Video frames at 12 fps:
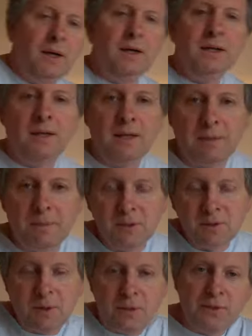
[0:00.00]
We are now coming
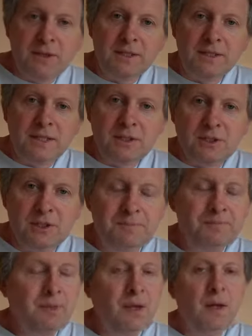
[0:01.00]
to our third session,
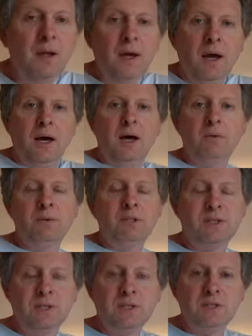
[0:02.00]

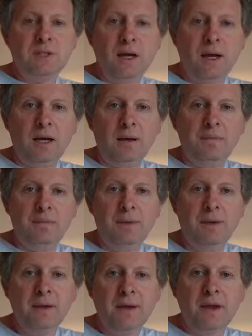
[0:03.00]
which is
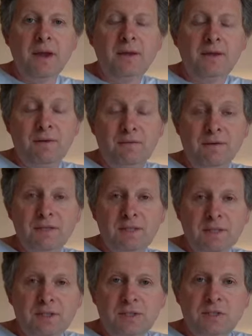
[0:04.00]
the first
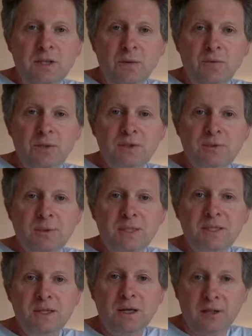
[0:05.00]
session in which we
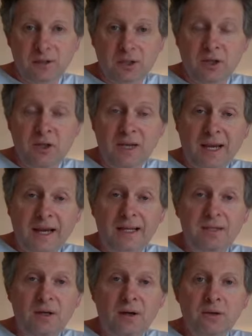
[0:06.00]
start to look
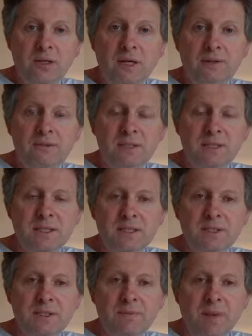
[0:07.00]
at online
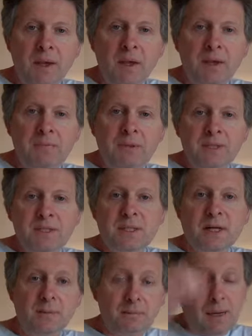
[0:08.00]
research. But this
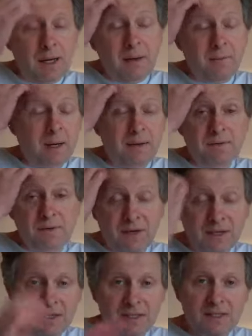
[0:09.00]
time I've
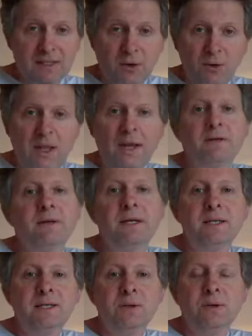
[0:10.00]
divided this whole area
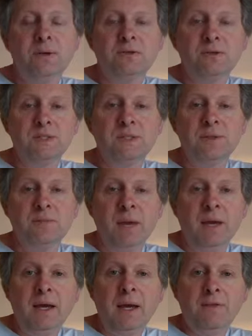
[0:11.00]
into quadrants,
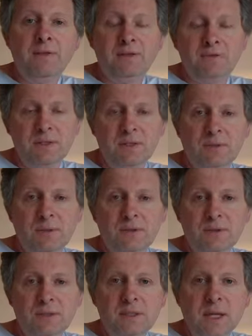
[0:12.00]
and this first
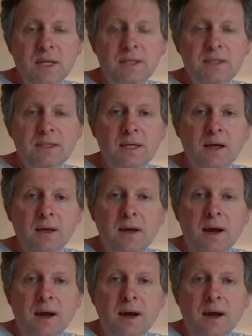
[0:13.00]
quadrant is